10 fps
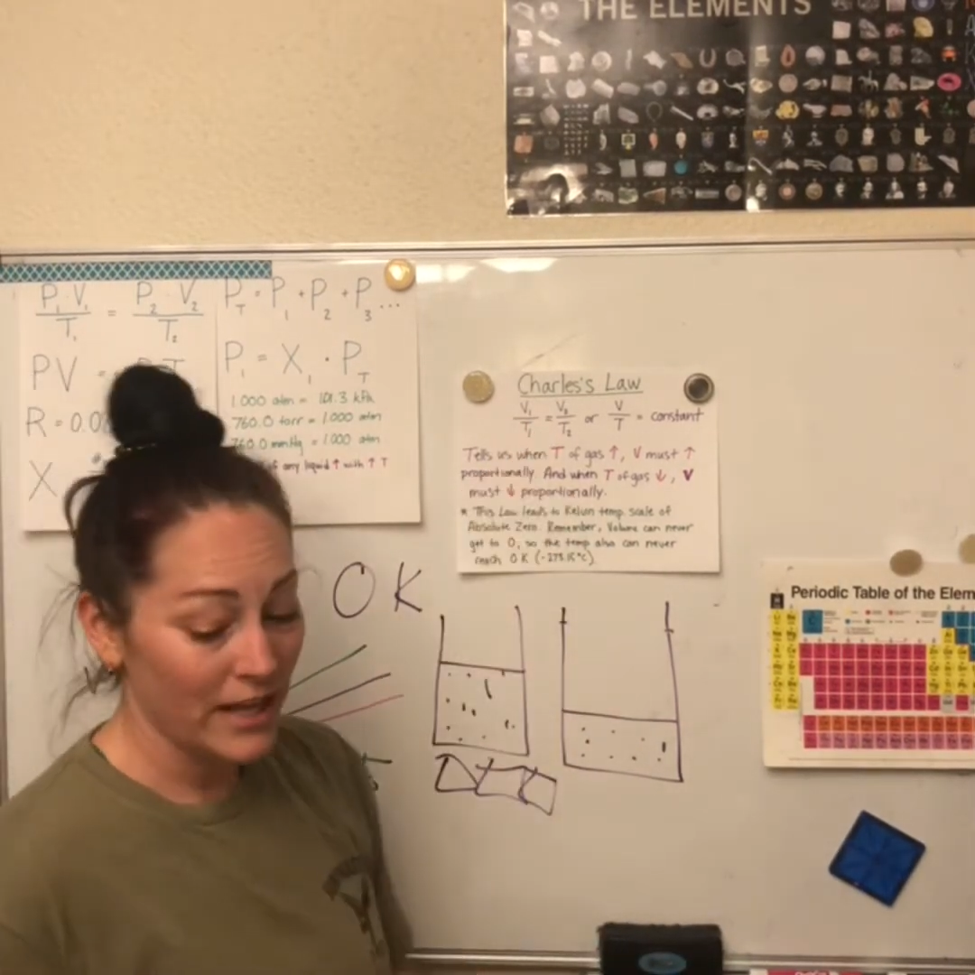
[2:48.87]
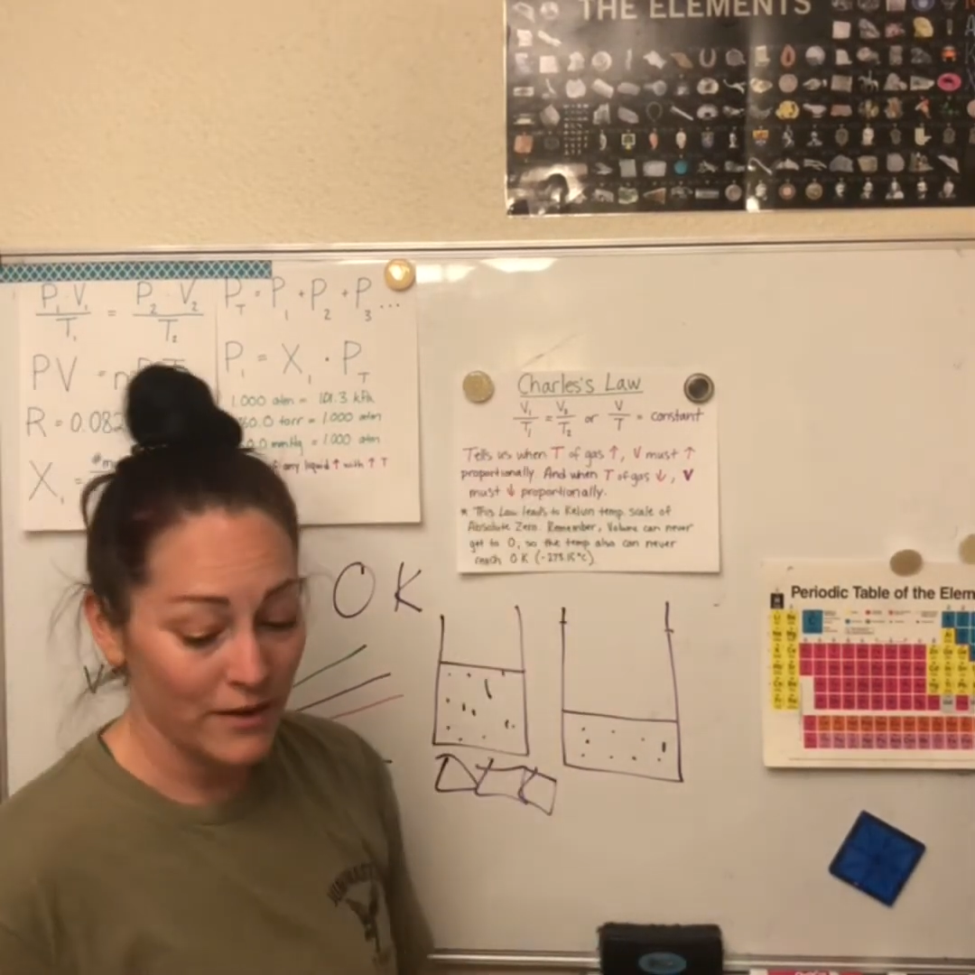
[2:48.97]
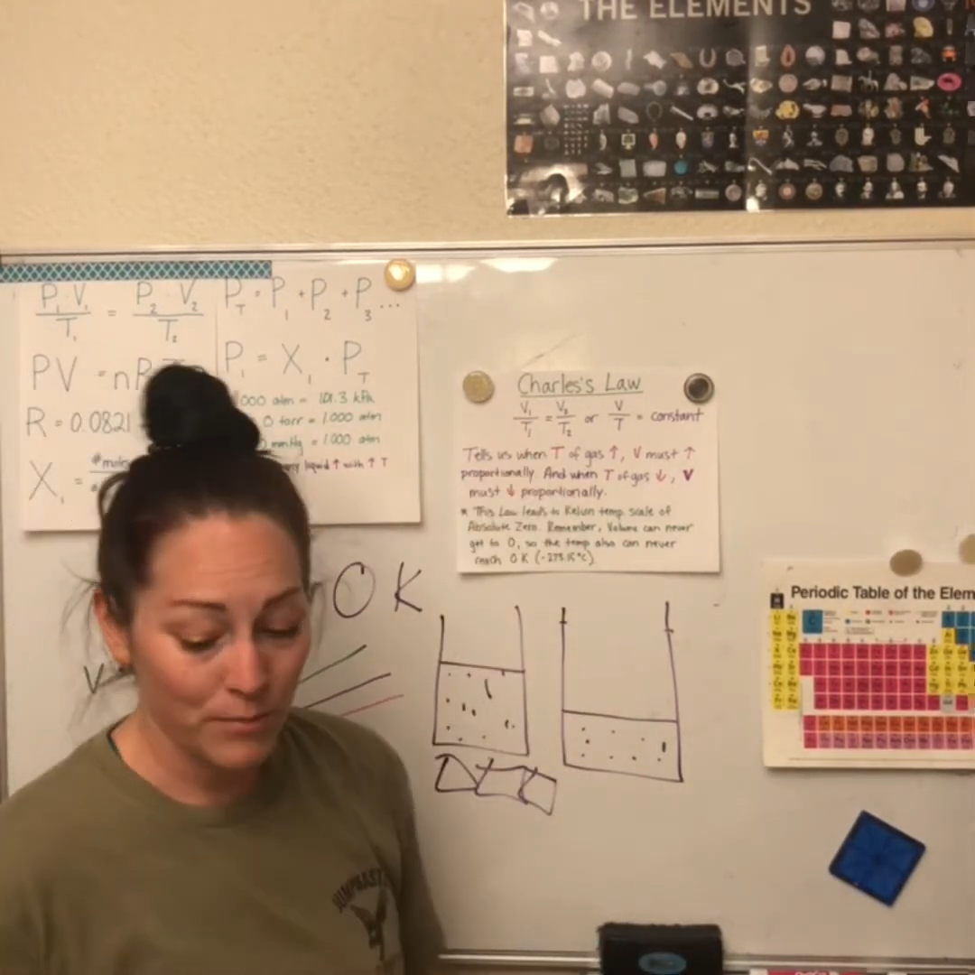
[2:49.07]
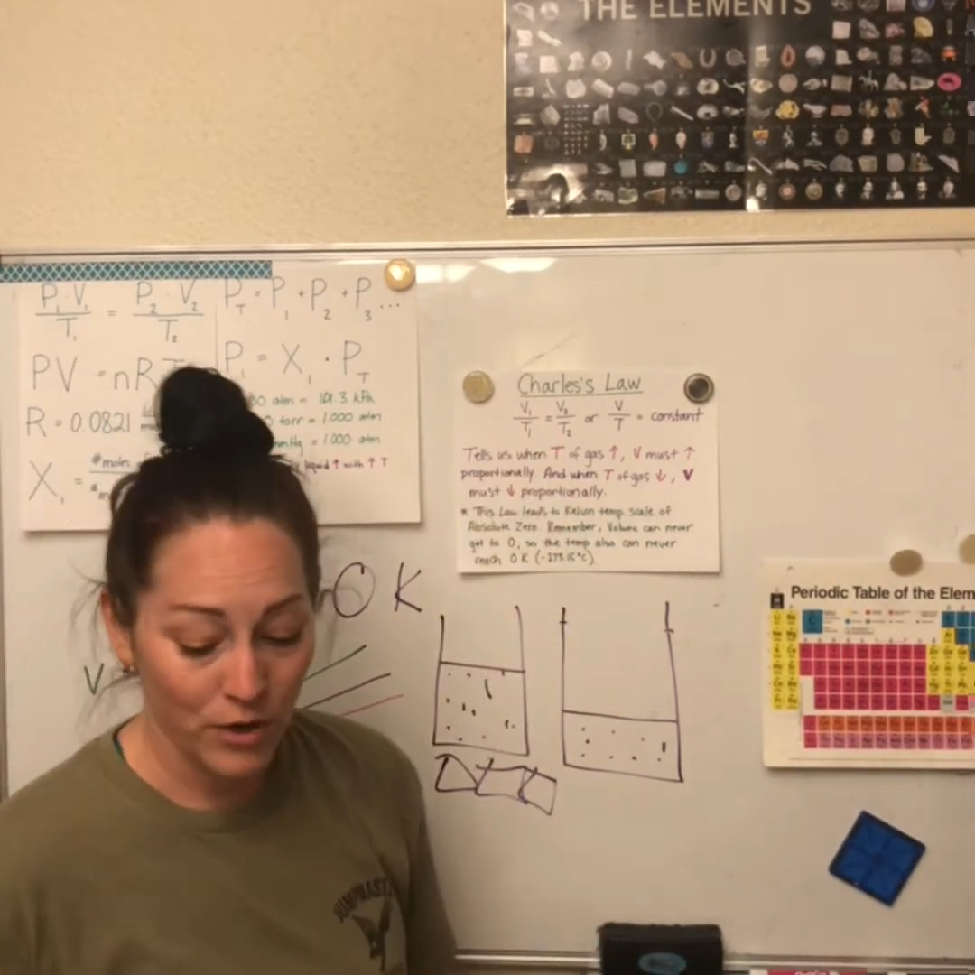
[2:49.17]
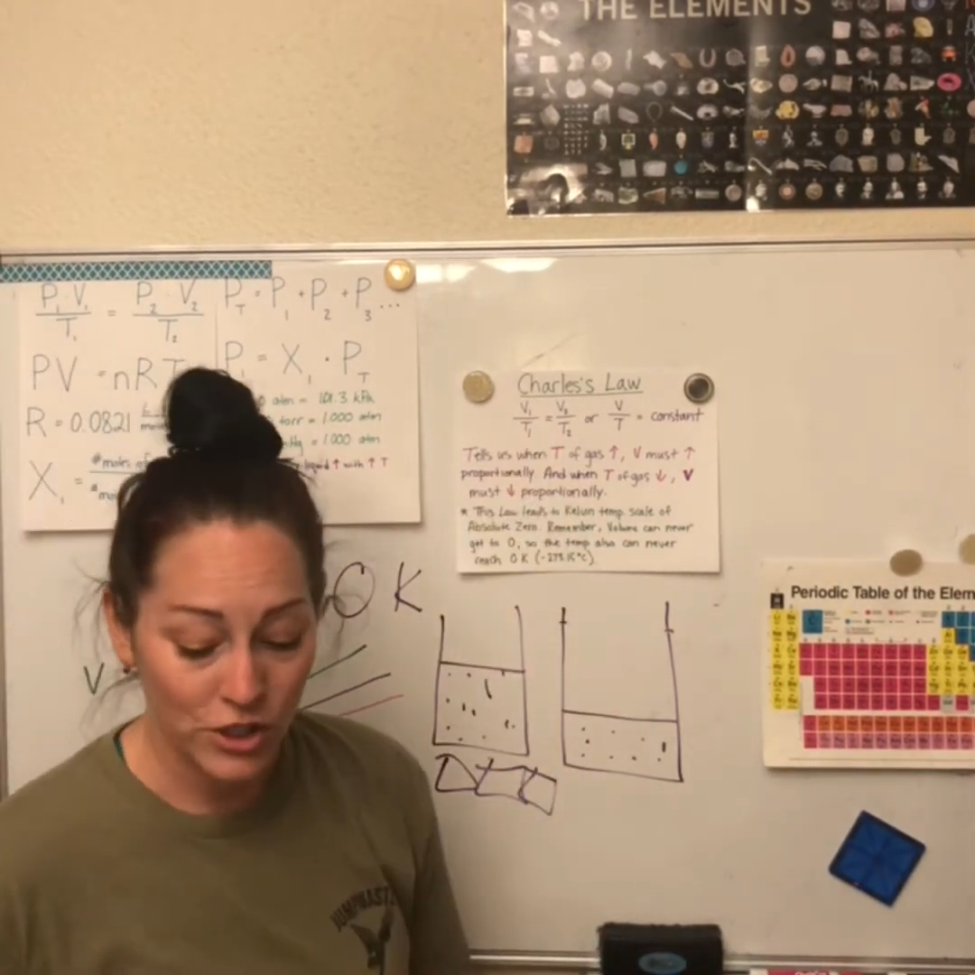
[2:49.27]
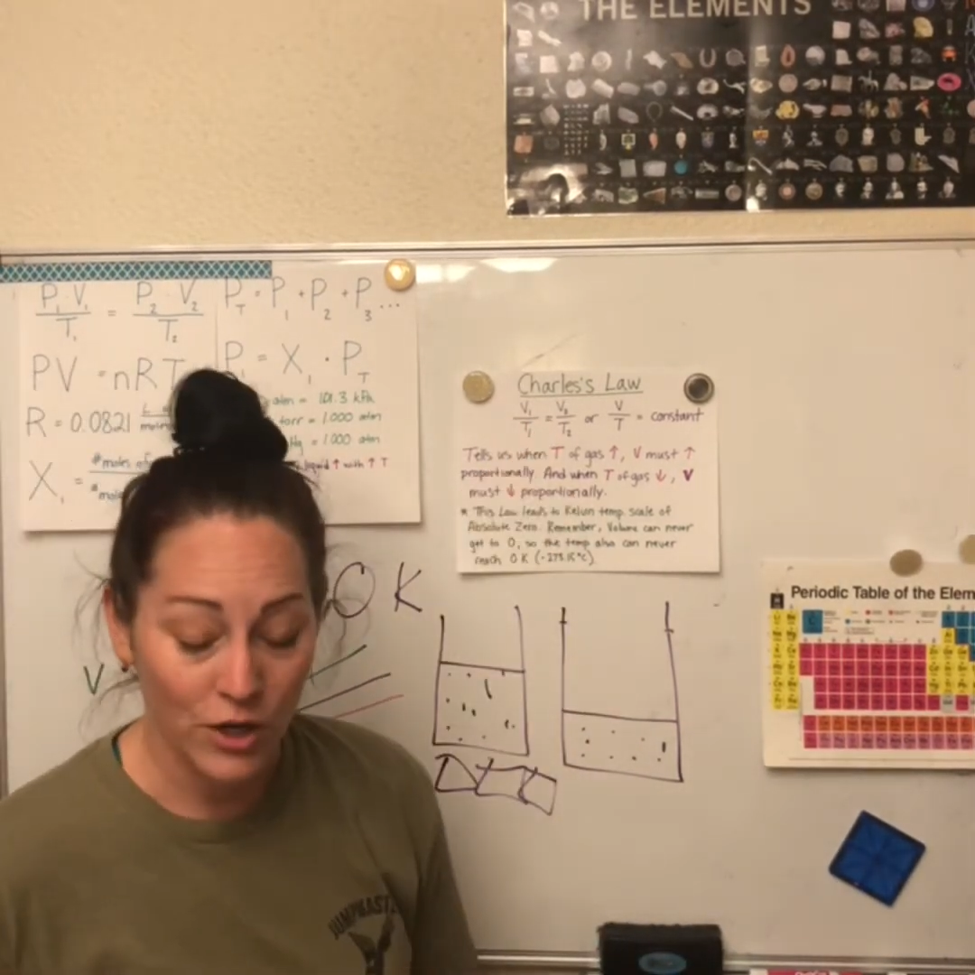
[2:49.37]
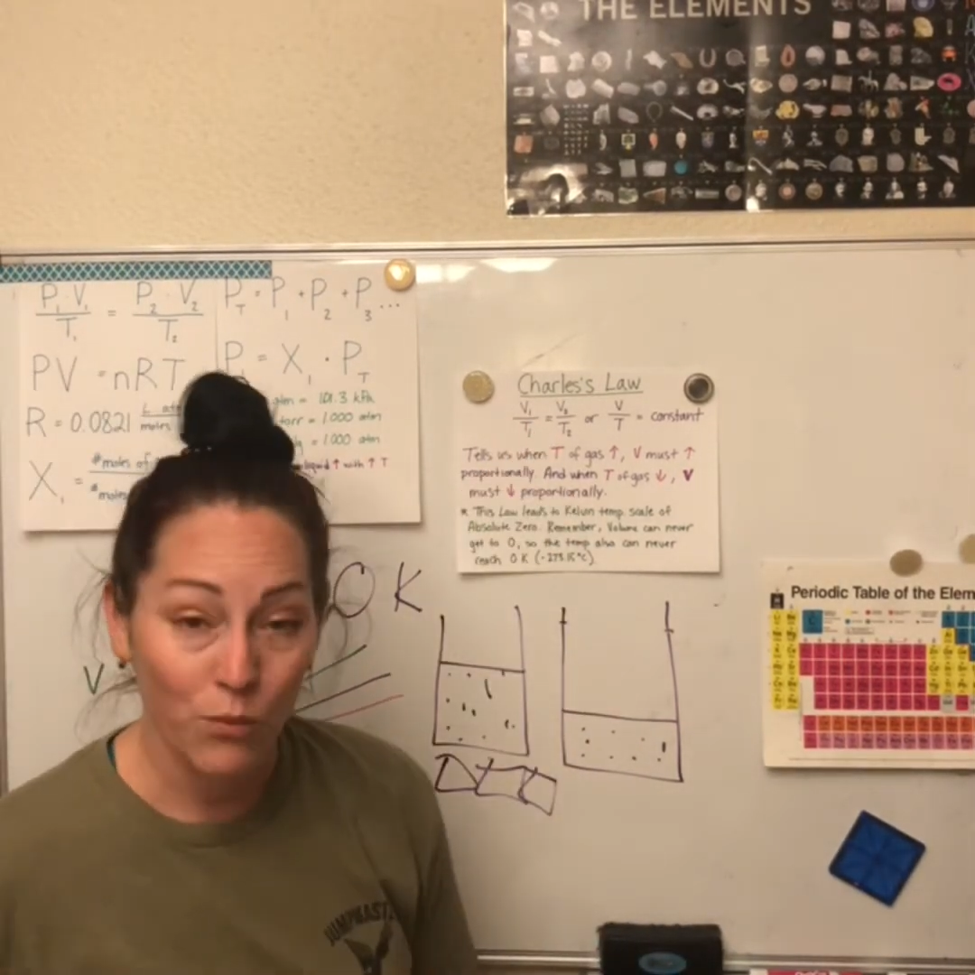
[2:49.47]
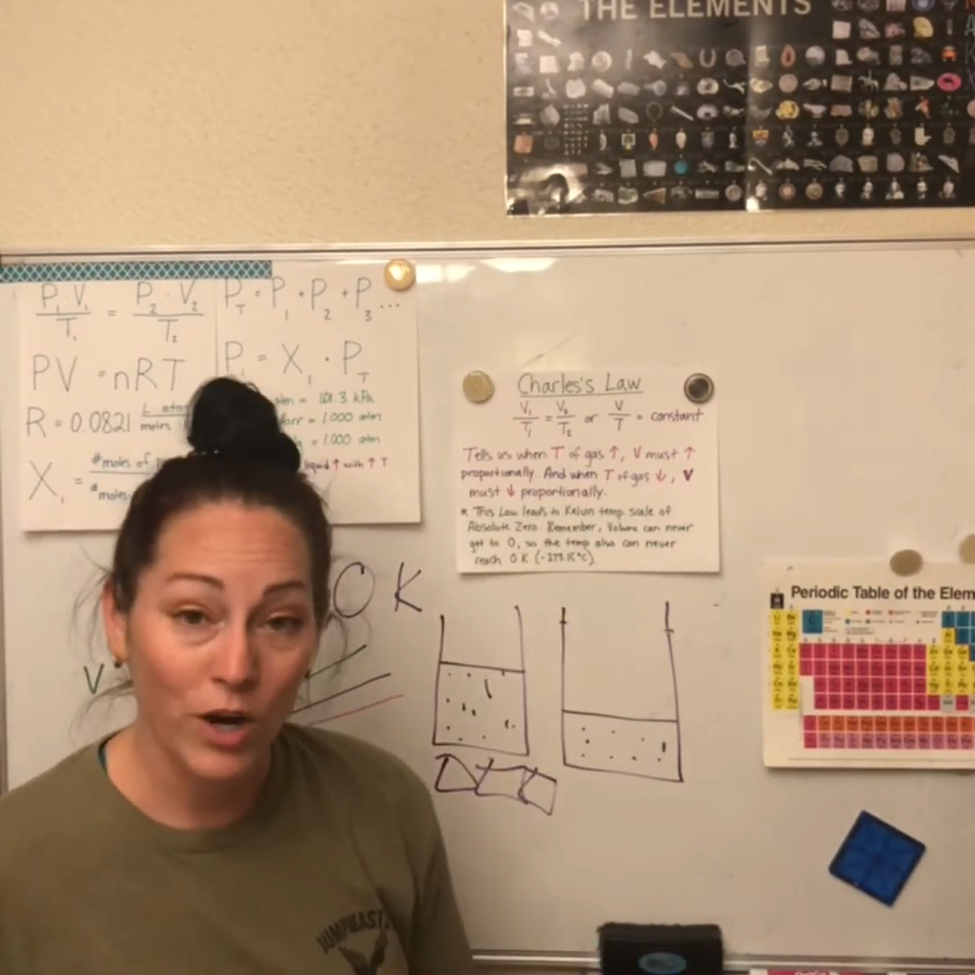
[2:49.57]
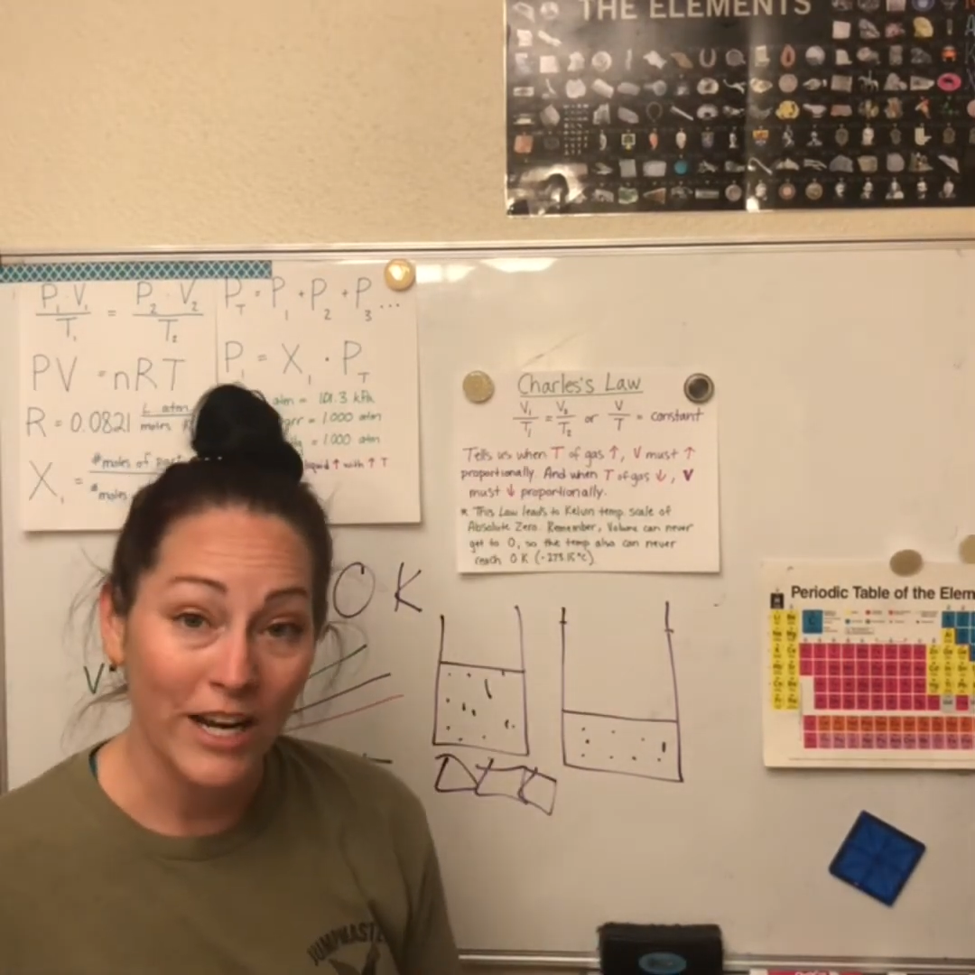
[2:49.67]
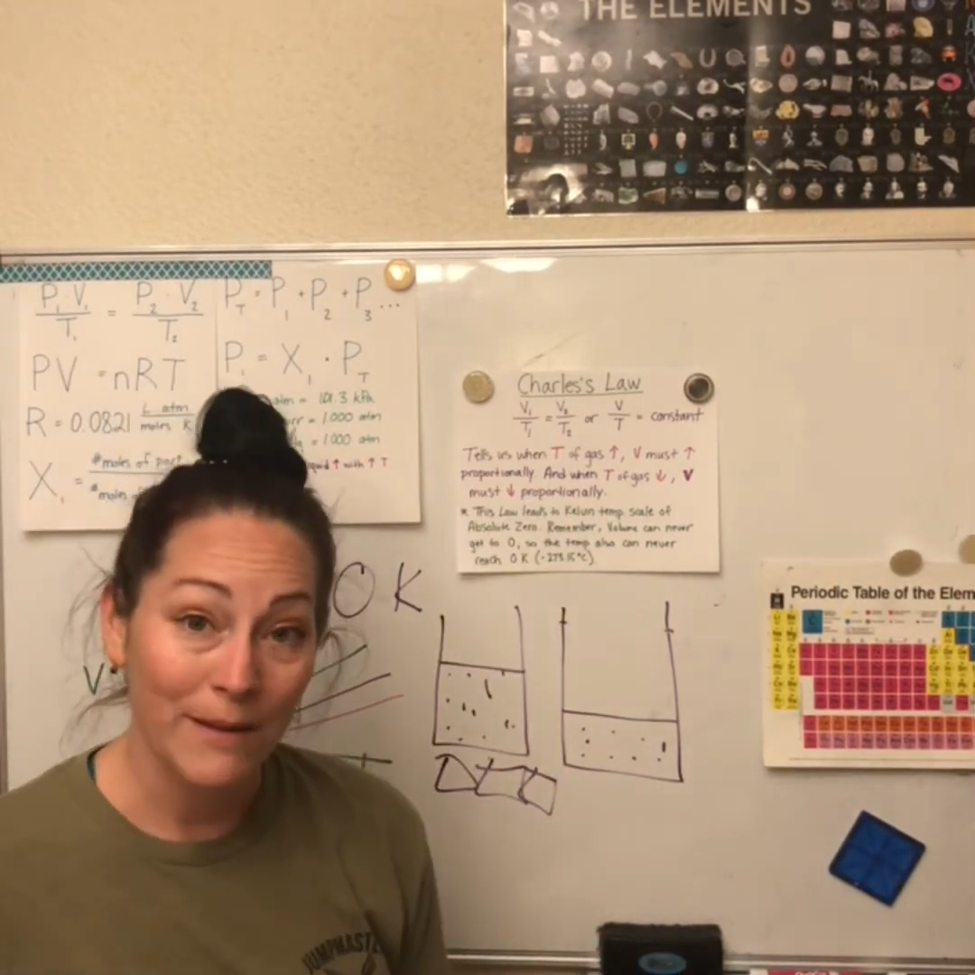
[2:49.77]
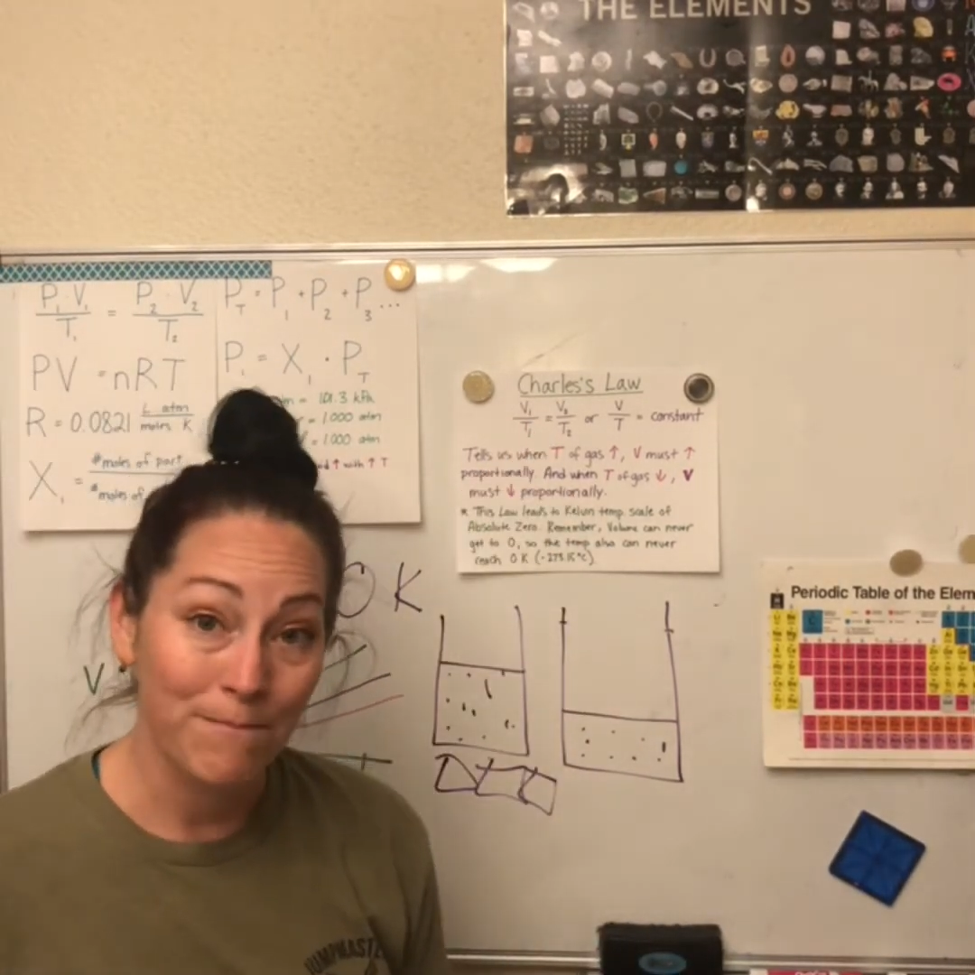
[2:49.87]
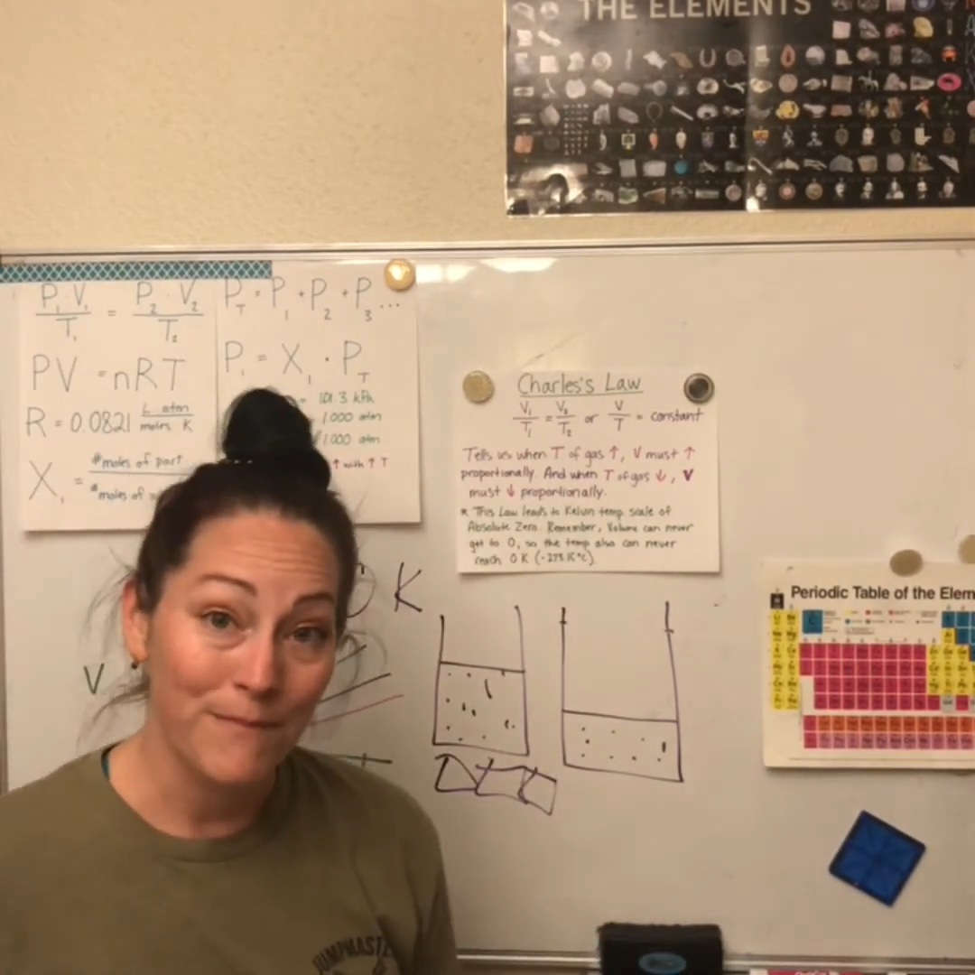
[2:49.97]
portion, we're going to